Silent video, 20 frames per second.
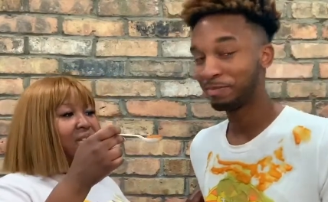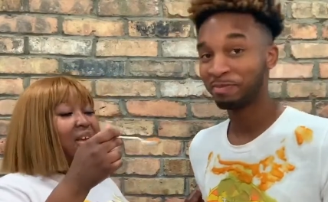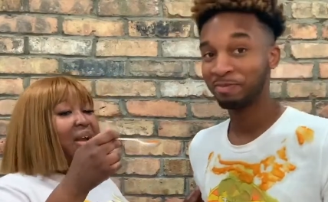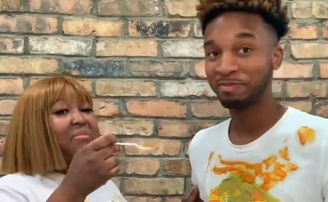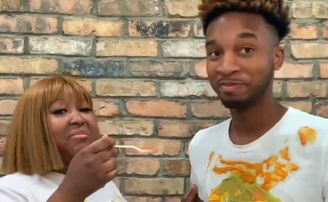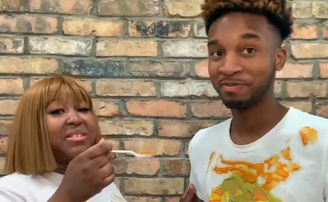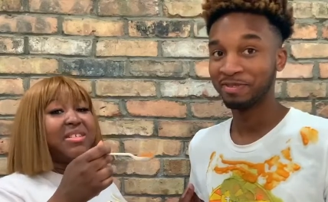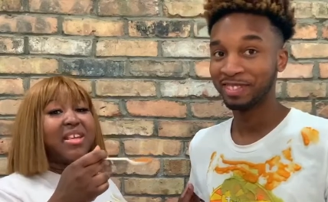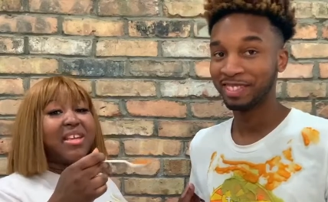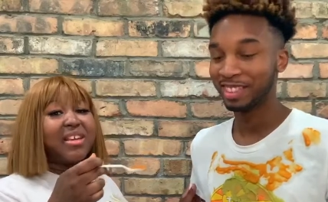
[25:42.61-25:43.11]

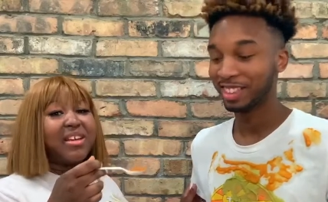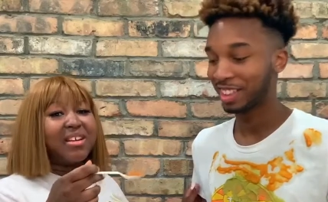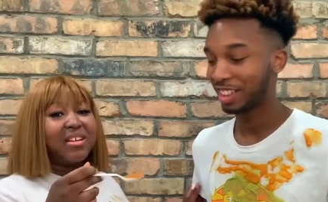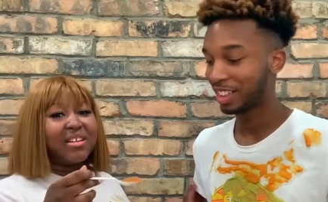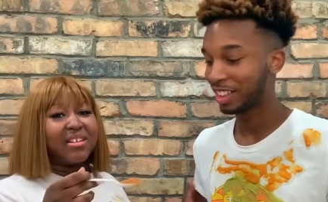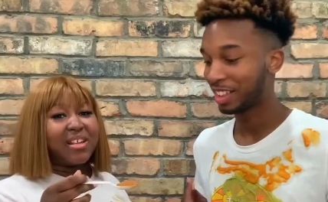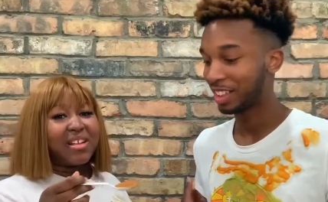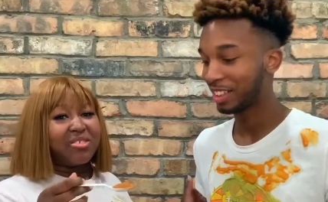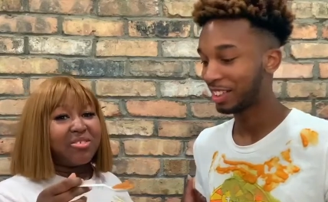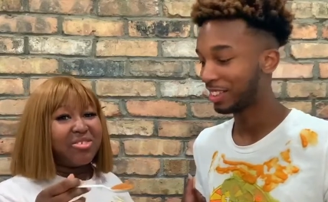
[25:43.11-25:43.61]
Speaker 1: I'm scared
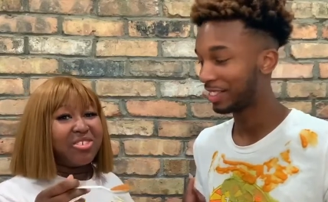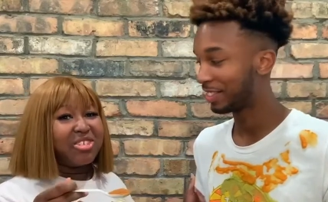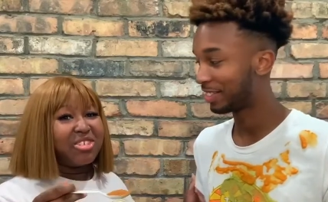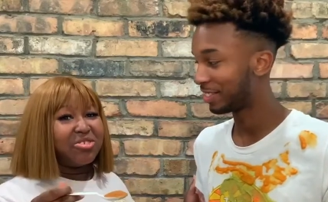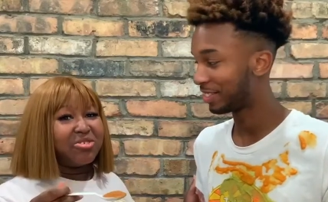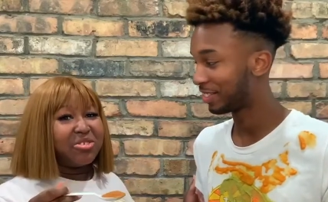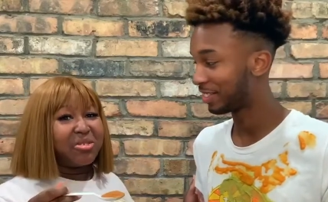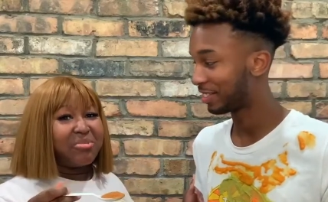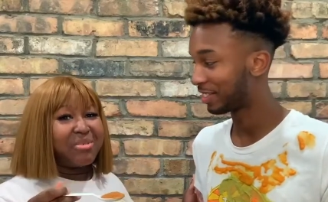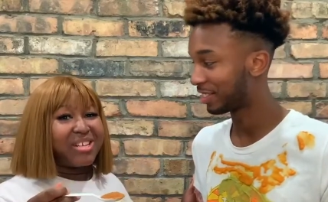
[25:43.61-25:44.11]
because I know this
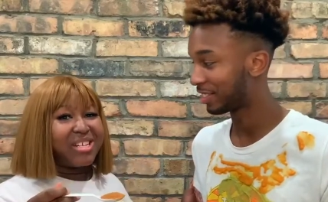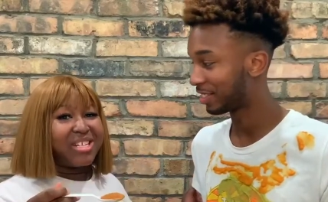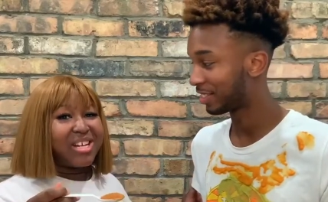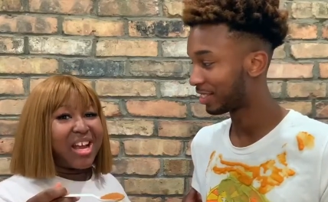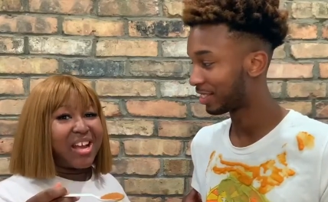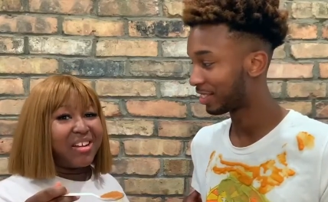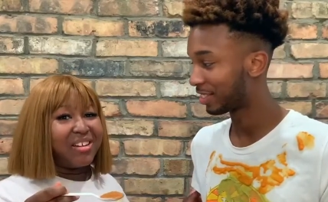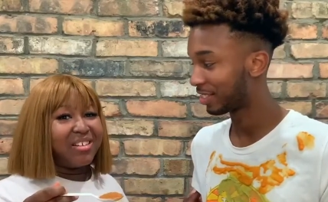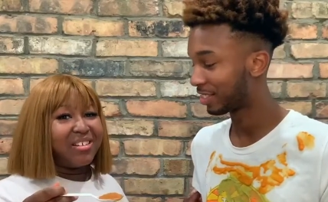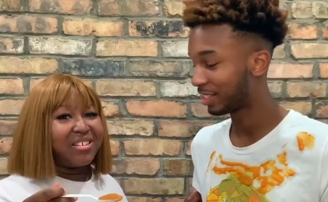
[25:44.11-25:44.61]
used to be a
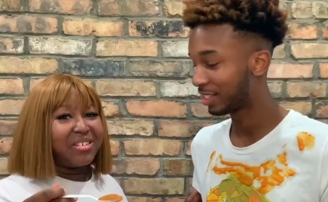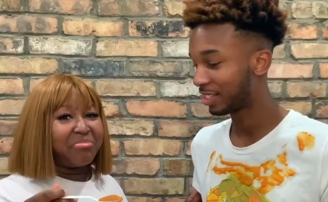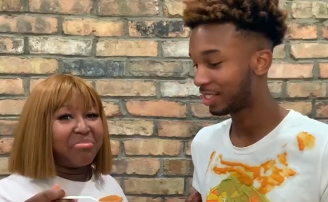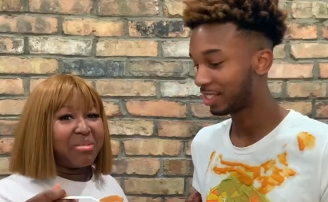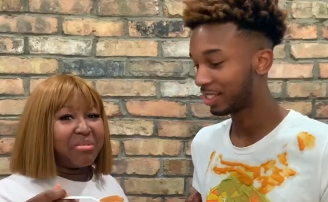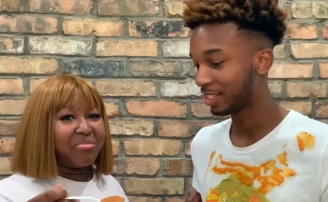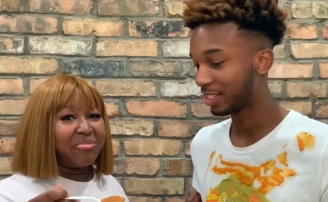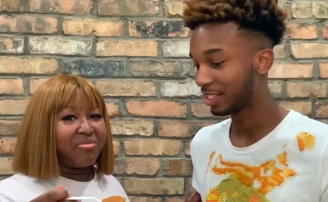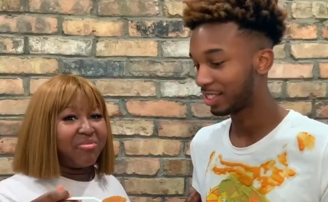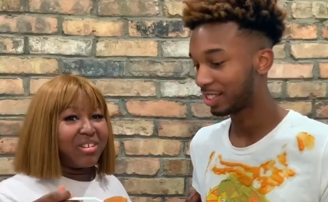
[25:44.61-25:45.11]
challenge and
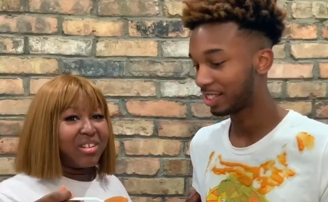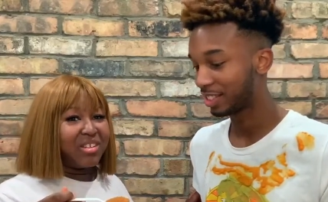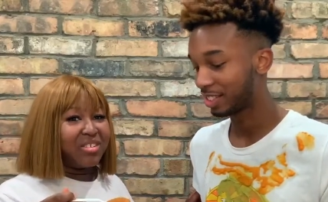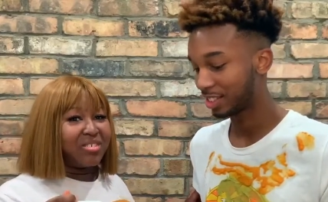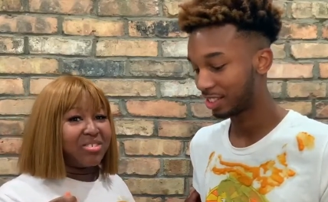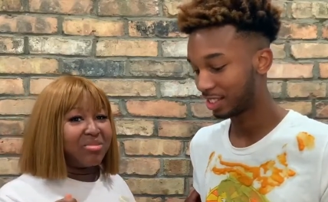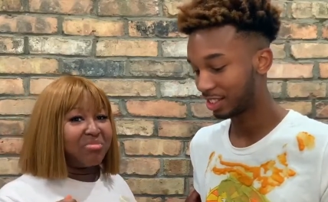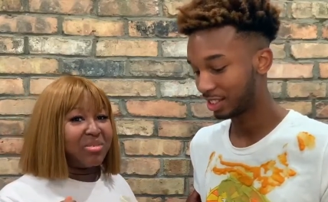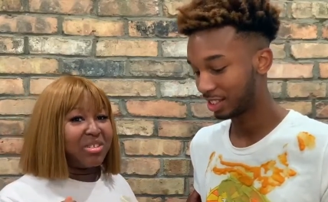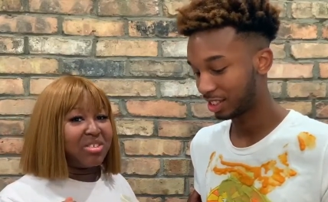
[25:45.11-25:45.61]
people really
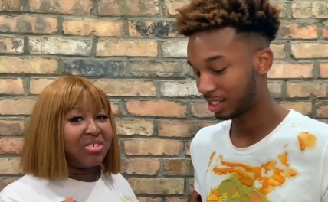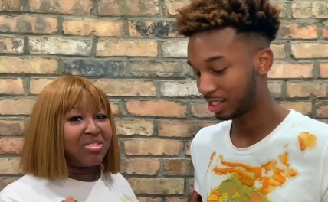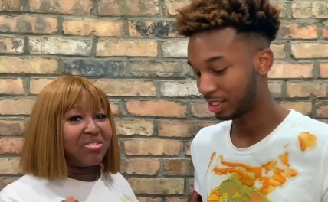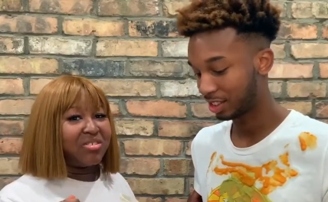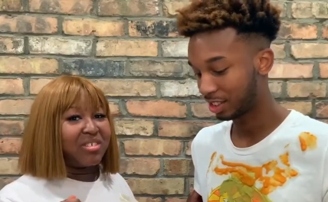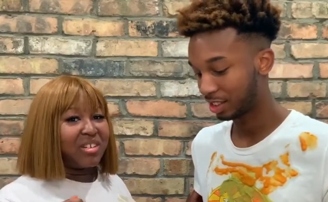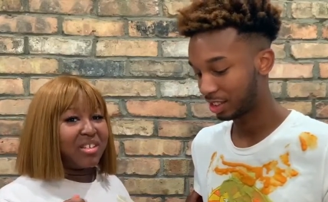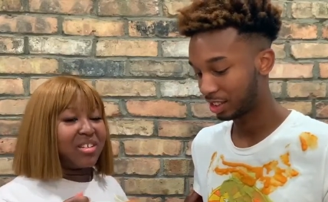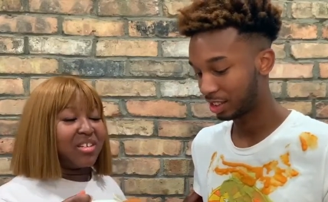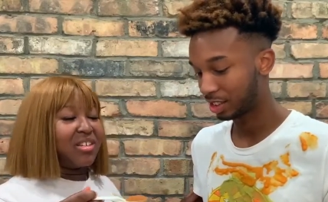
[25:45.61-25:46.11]
used to be
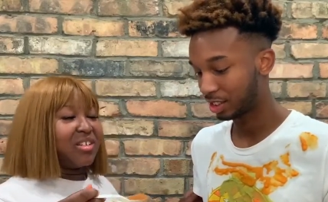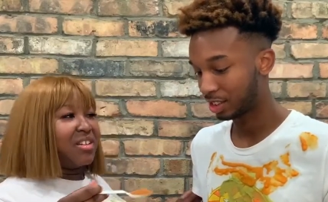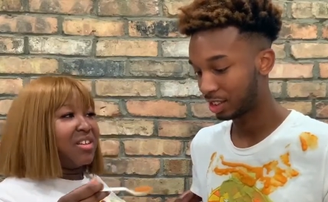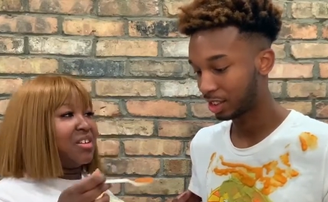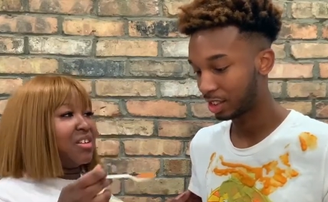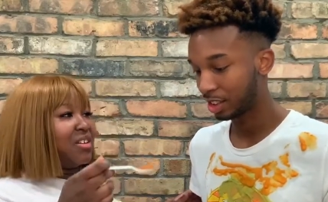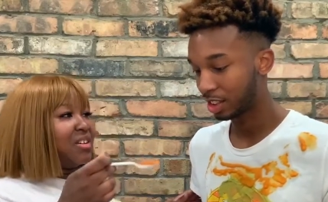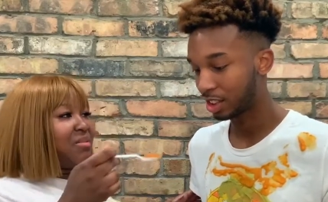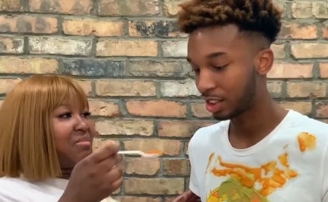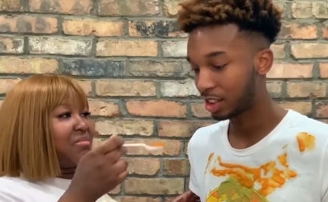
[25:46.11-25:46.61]
choking.
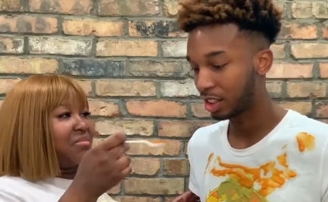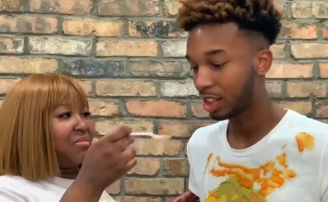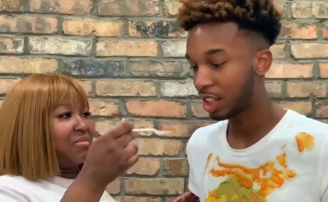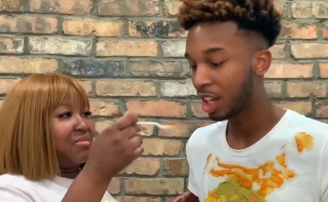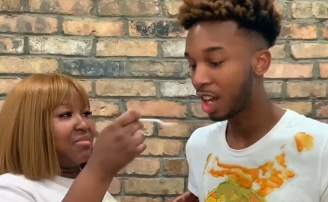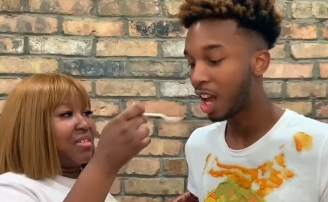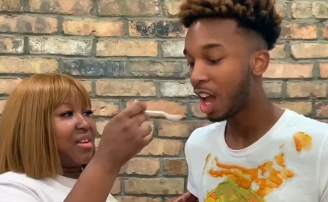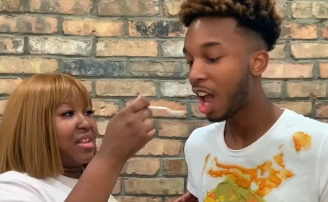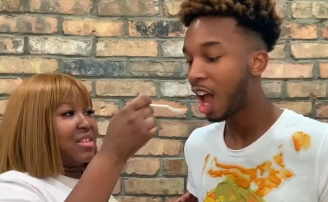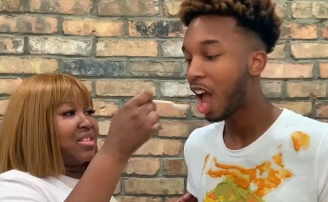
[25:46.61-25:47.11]

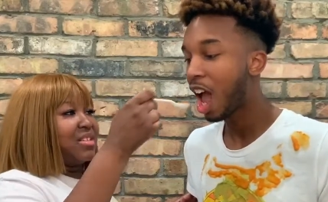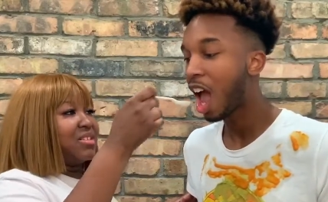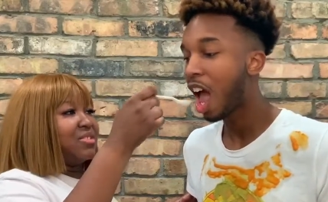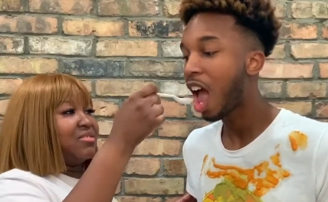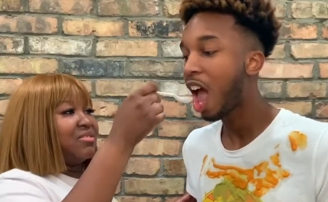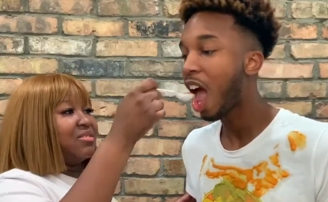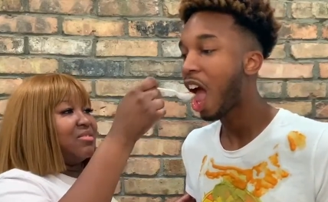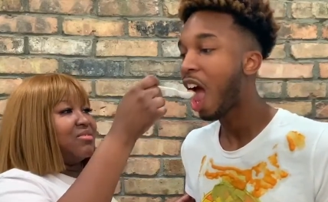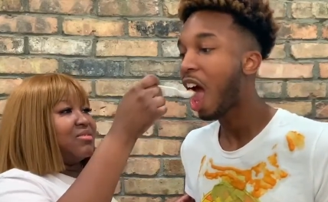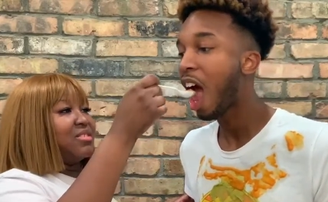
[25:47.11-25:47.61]
I think
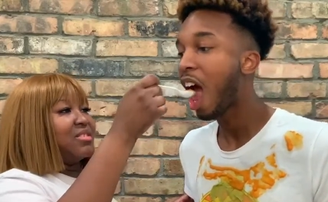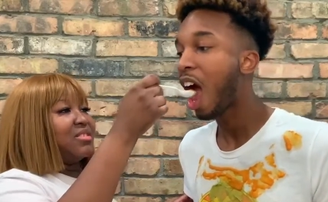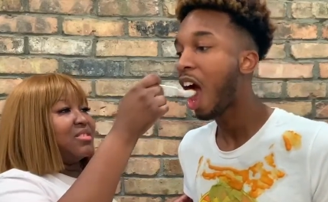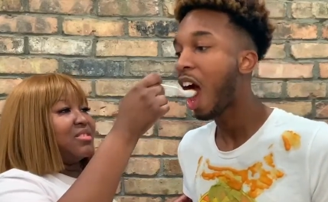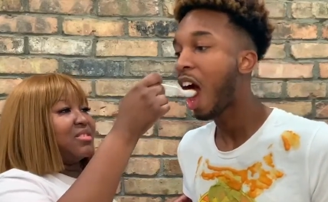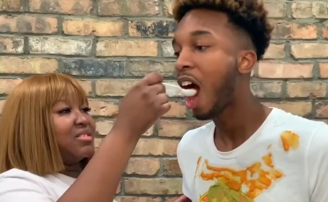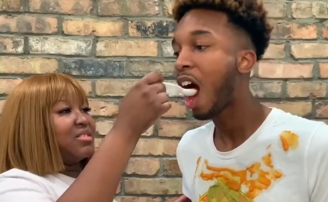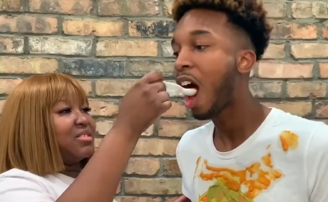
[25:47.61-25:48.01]
you can do it though.